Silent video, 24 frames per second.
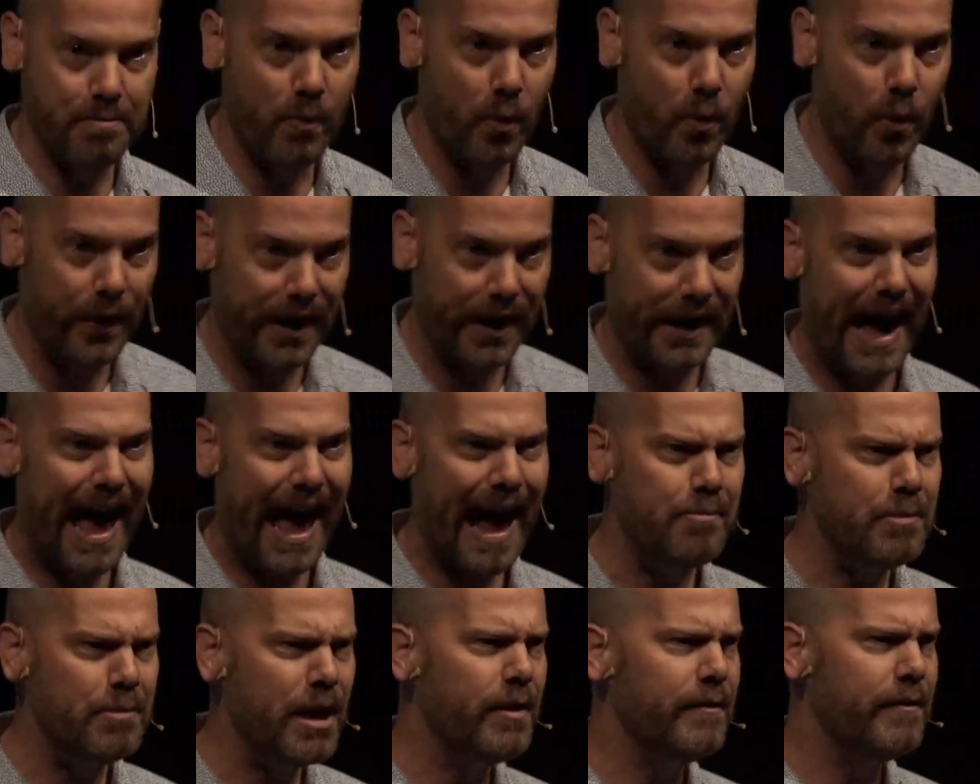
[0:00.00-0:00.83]
morning.
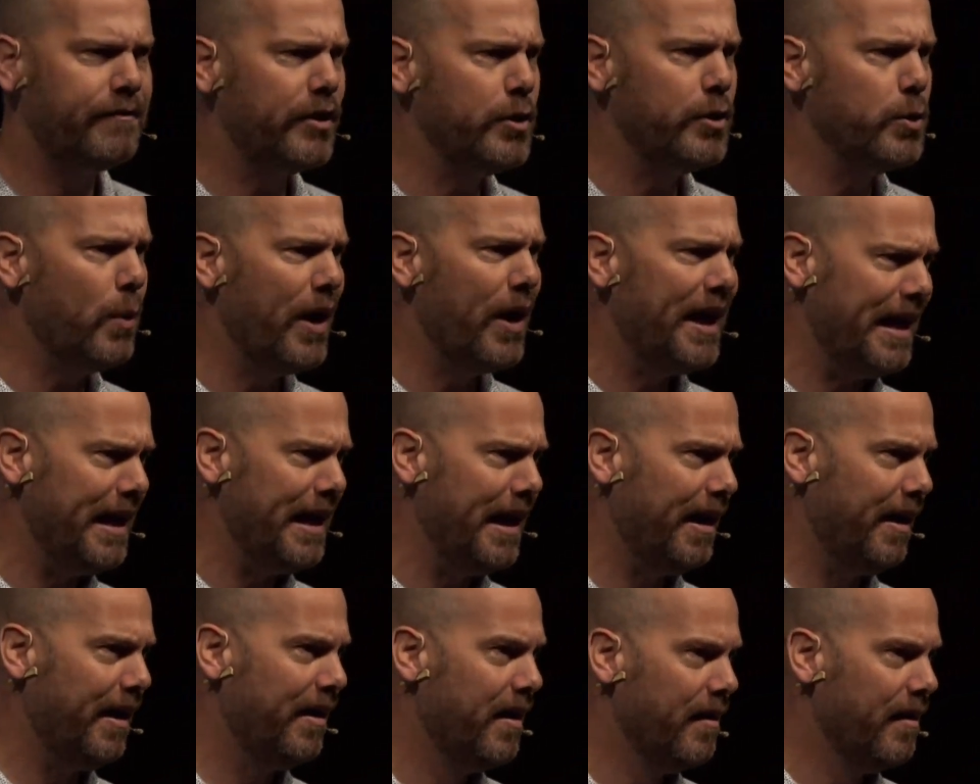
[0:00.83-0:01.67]
How many of you were
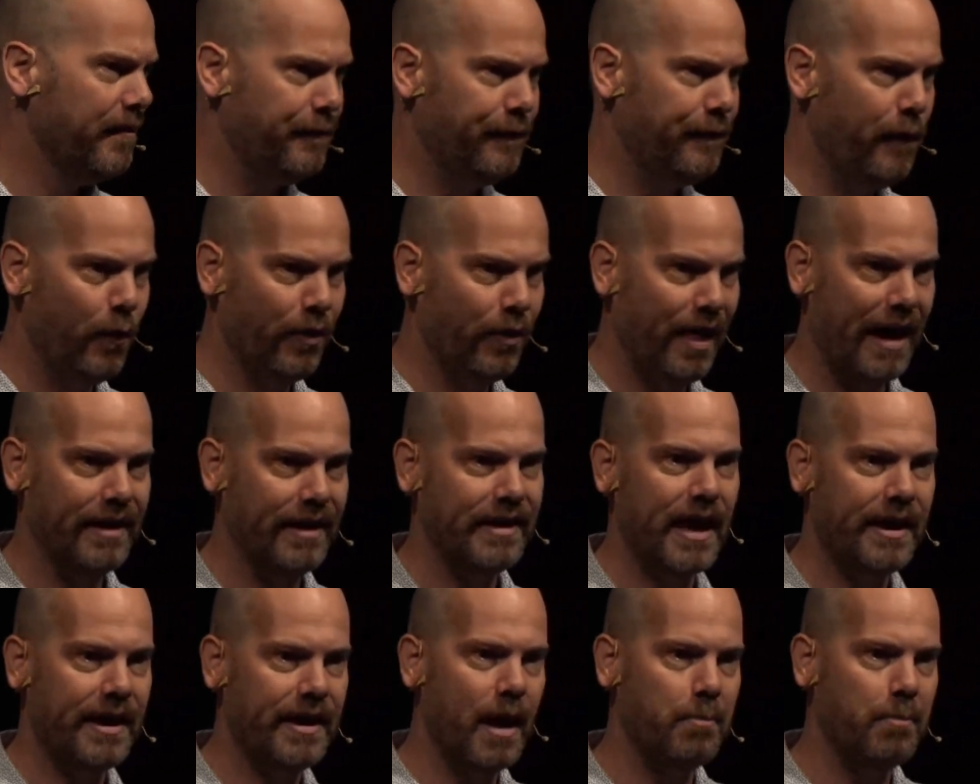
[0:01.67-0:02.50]
here for that?
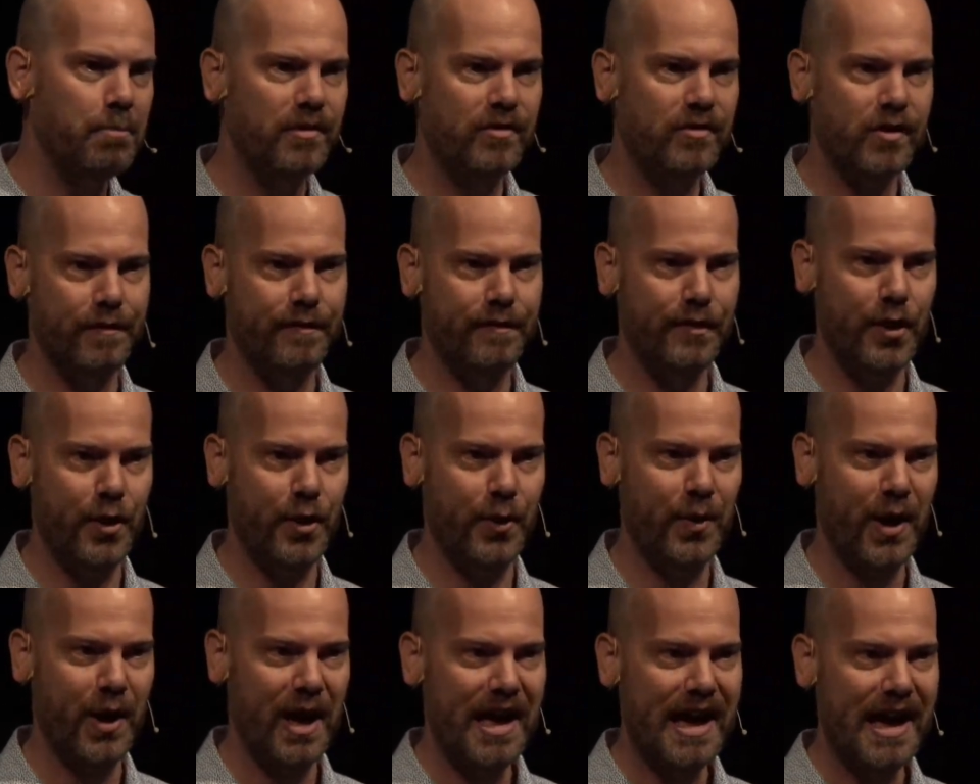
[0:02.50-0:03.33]
Yeah, numbers of
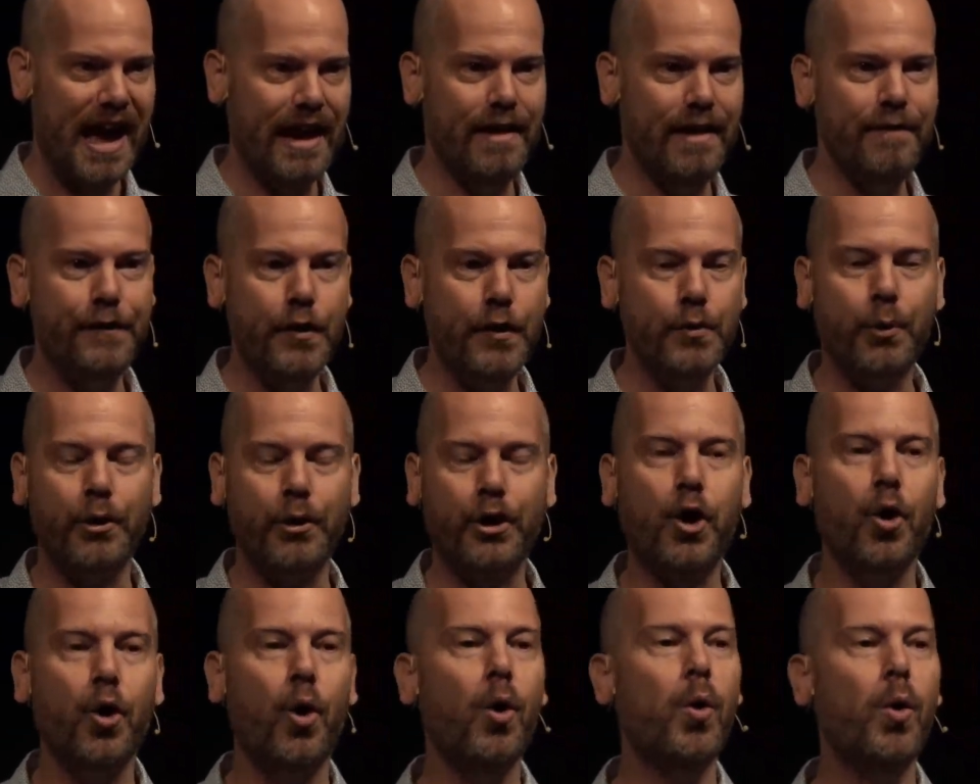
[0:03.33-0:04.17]
you. And if you
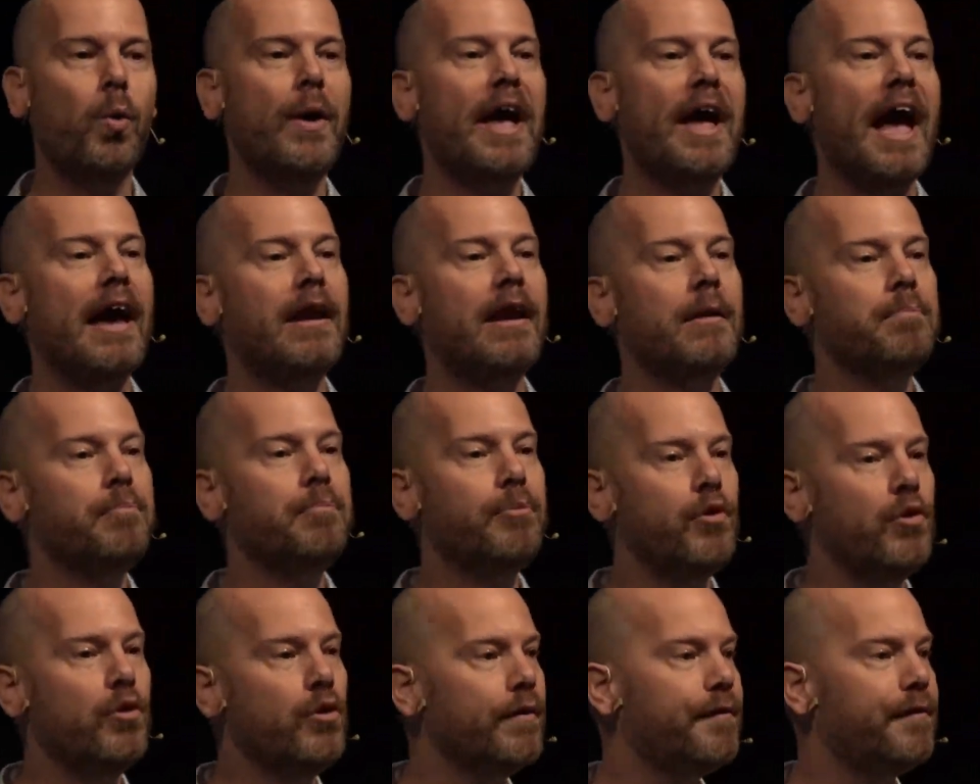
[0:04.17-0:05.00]
recall, we had a
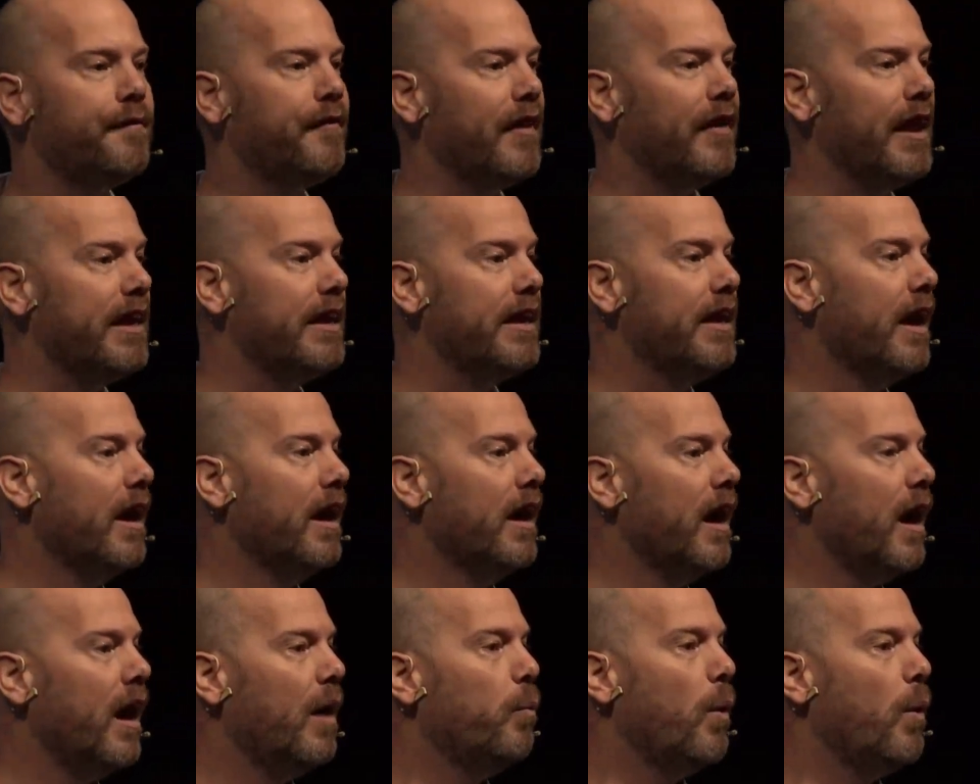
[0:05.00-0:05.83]
beautifully
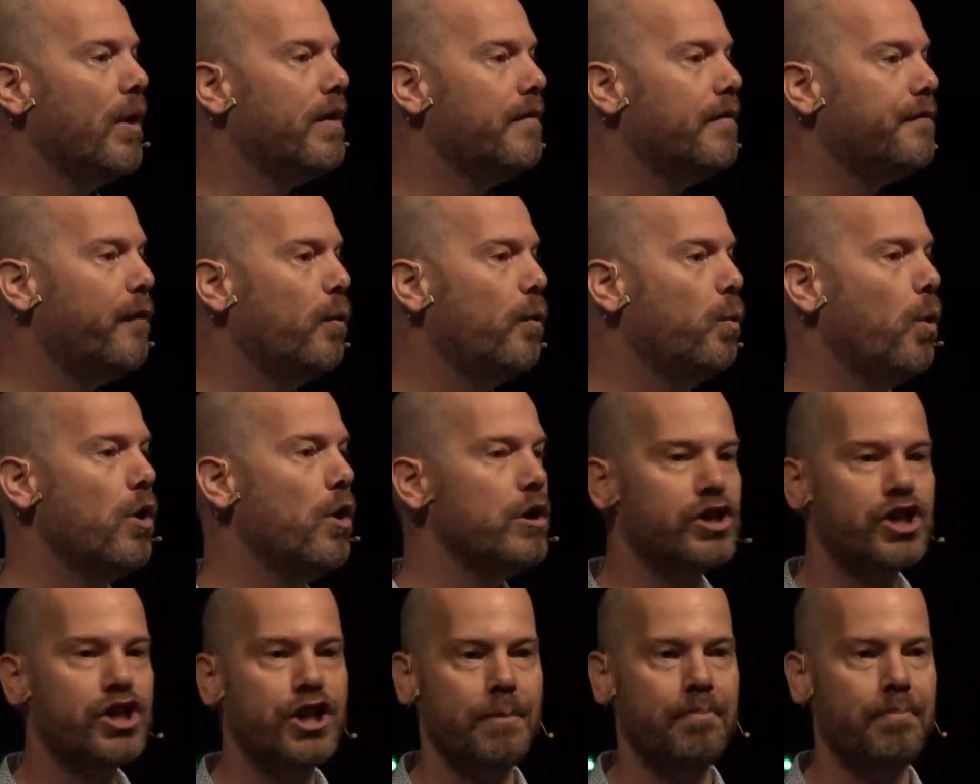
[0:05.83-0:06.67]
wonderful
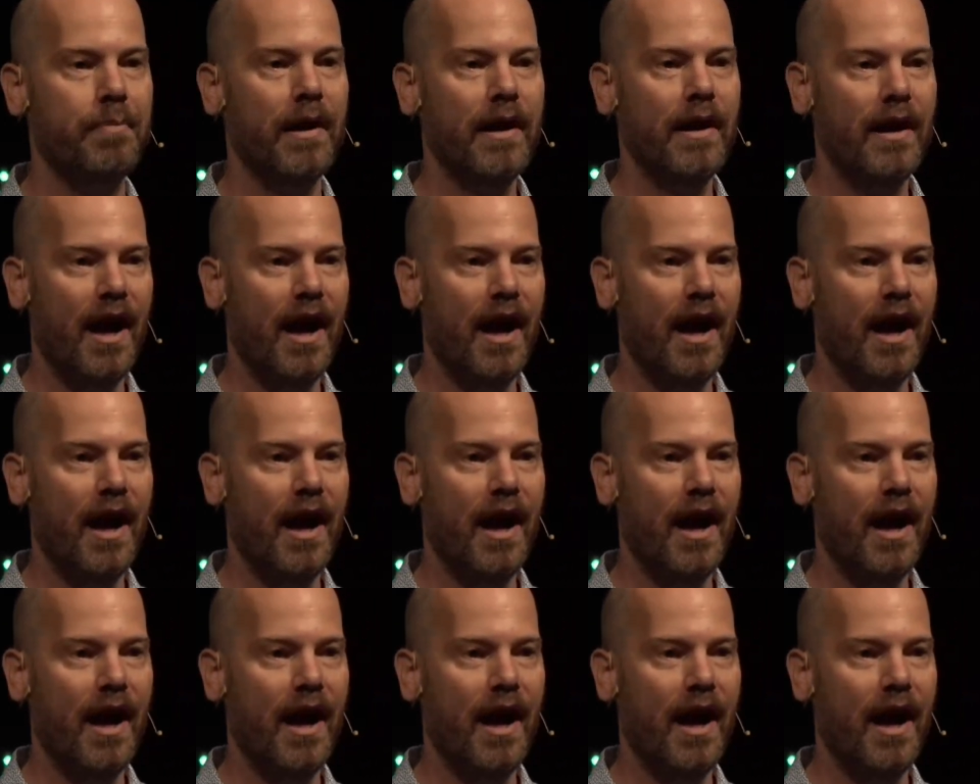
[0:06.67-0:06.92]
worship